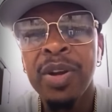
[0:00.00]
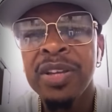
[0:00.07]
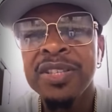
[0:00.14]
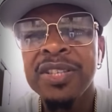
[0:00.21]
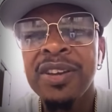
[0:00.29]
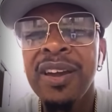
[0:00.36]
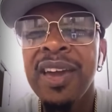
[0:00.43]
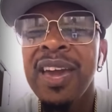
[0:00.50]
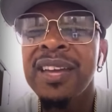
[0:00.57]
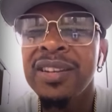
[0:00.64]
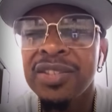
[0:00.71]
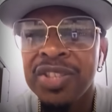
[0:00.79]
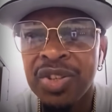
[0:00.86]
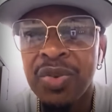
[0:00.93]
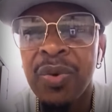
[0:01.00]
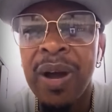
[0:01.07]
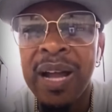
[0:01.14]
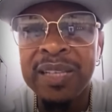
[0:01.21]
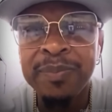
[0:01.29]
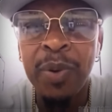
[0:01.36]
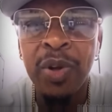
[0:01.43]
You see your energy
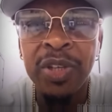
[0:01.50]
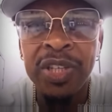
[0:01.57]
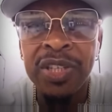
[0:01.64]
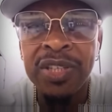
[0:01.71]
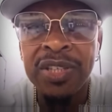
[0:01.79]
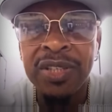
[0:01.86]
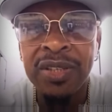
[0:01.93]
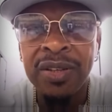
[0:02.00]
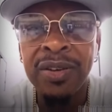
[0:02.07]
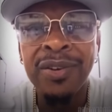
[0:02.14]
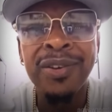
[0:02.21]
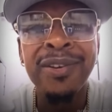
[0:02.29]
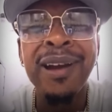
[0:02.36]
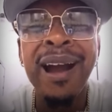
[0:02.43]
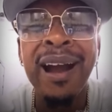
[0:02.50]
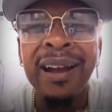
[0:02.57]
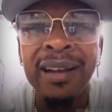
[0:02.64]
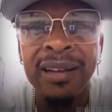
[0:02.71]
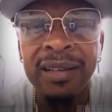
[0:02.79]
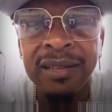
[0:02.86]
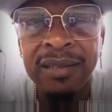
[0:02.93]
towards police,
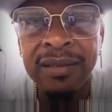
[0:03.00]
wrong.